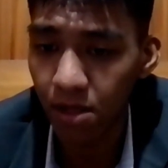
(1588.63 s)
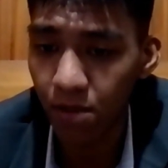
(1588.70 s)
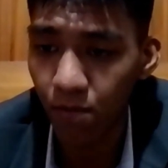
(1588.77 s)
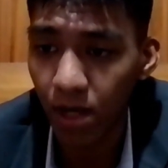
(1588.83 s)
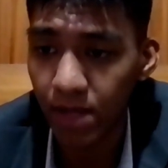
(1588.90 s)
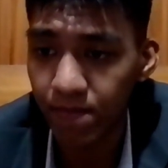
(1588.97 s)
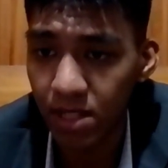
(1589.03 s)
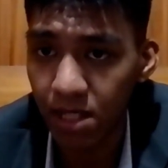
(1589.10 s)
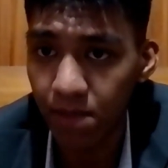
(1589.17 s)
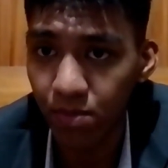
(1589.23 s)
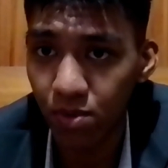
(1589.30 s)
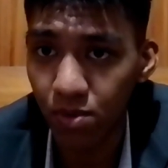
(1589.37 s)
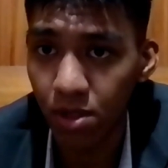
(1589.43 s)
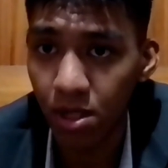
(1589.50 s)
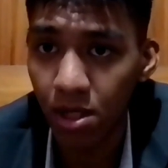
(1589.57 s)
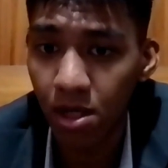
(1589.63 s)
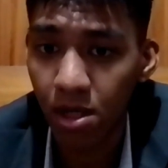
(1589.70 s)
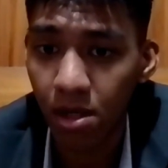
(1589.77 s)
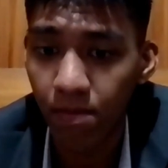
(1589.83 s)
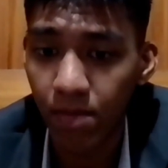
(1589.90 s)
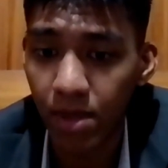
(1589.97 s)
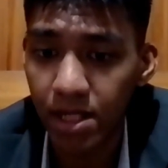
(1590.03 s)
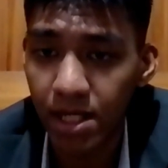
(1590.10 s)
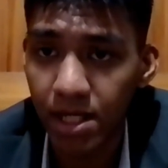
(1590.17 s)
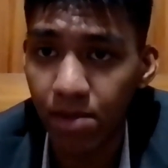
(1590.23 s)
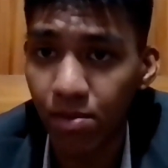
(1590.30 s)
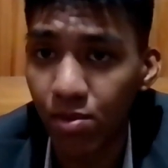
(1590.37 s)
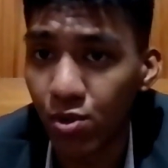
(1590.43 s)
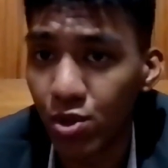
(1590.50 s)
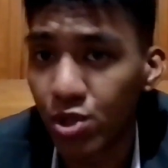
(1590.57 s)
white people, but in a
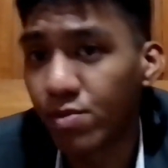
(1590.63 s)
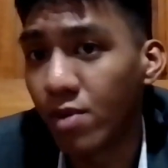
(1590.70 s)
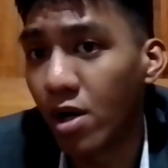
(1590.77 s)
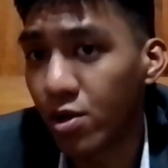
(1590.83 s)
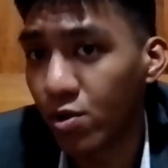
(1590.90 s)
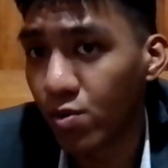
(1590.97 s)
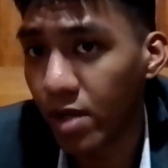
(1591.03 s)
more smarter